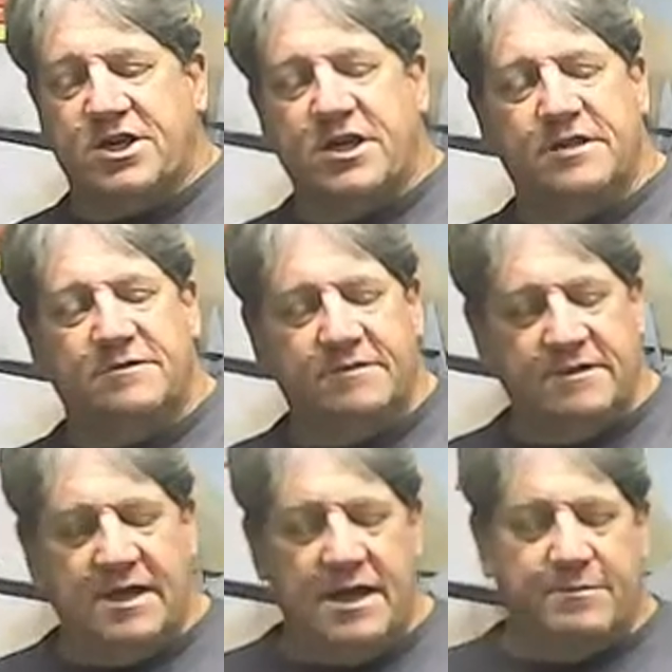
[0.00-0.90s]
Good.
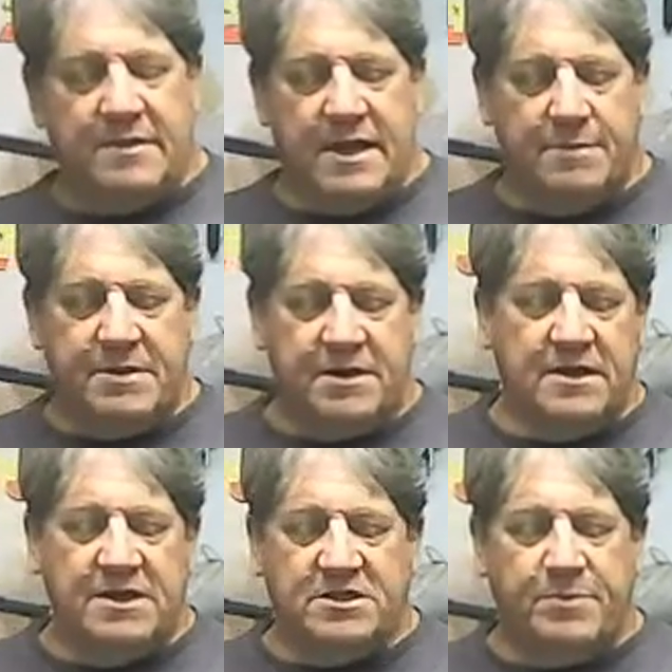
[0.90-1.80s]
Yeah, I'm getting,
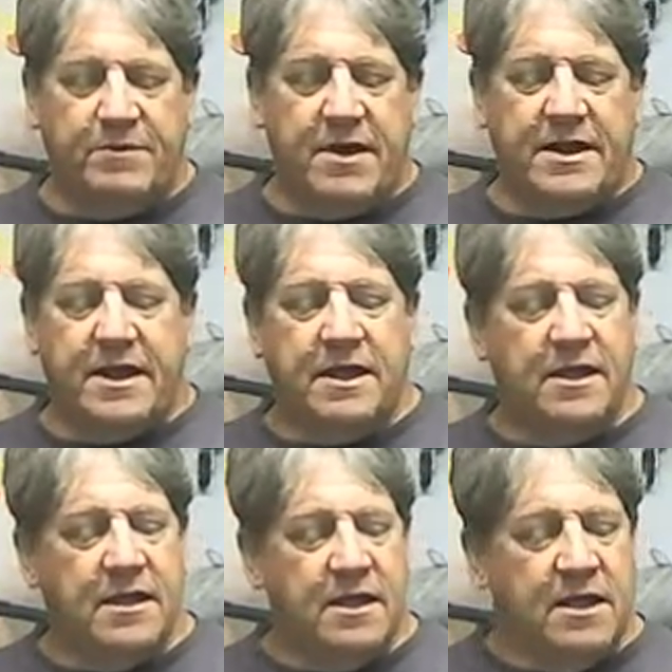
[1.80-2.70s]
this will be ready
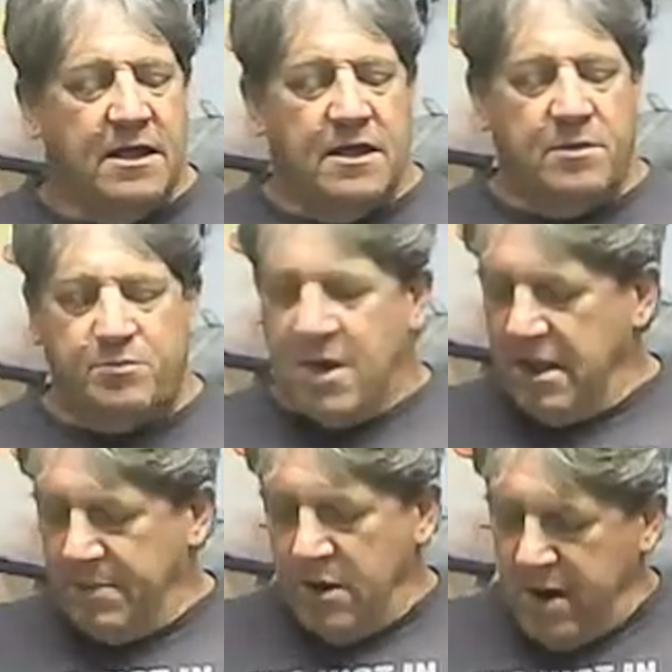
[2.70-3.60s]
probably
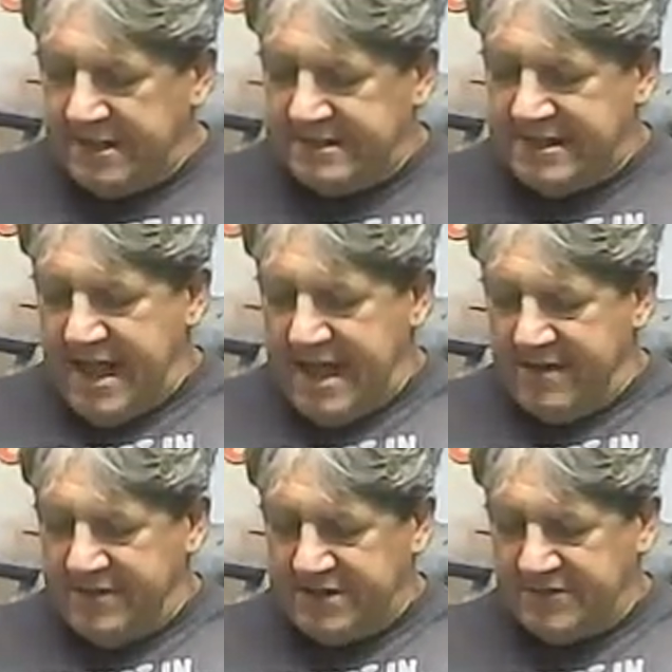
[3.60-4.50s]
by Wednesday. I'll
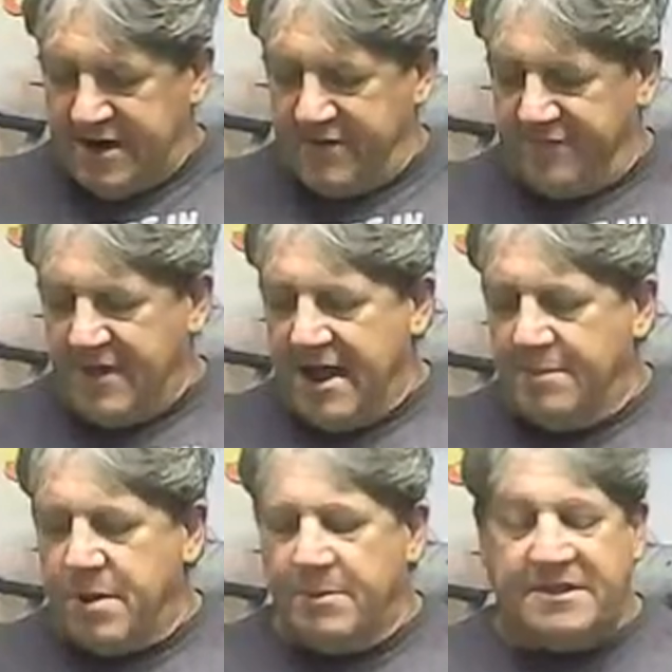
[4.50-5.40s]
have this ready to fly. I'll
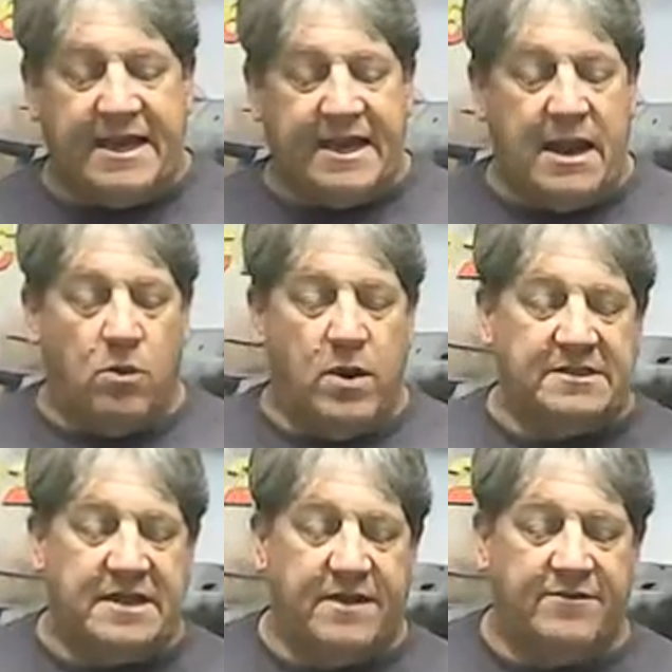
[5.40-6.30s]
probably take it out
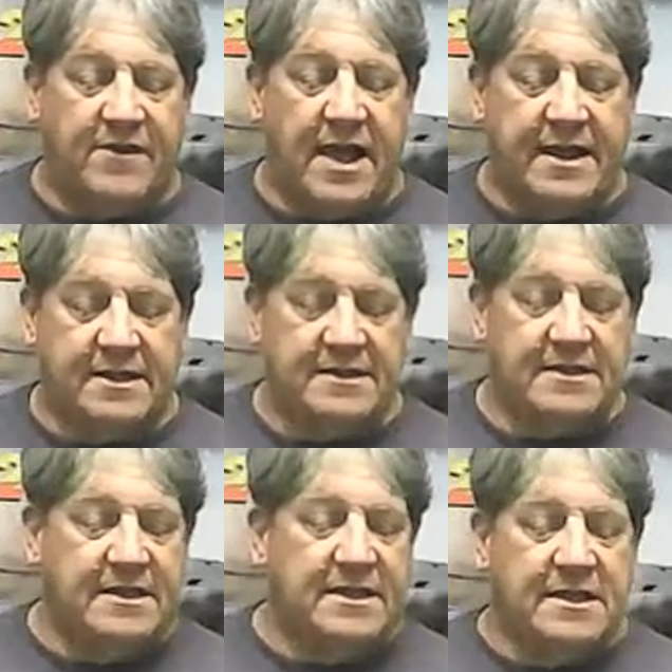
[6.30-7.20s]
Wednesday and fly it.
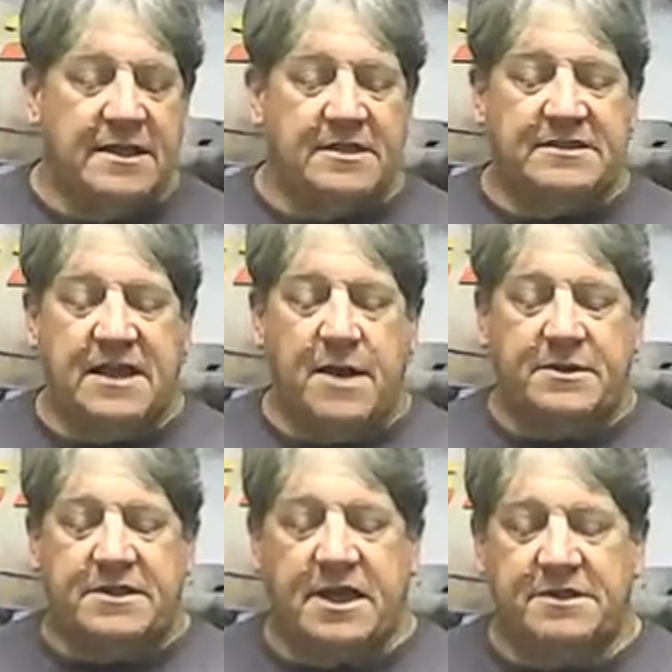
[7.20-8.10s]
See how it
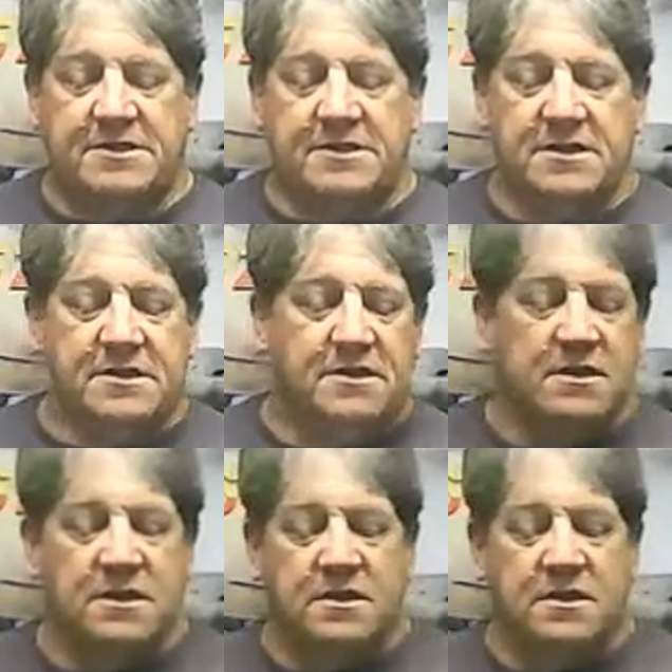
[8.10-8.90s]
does.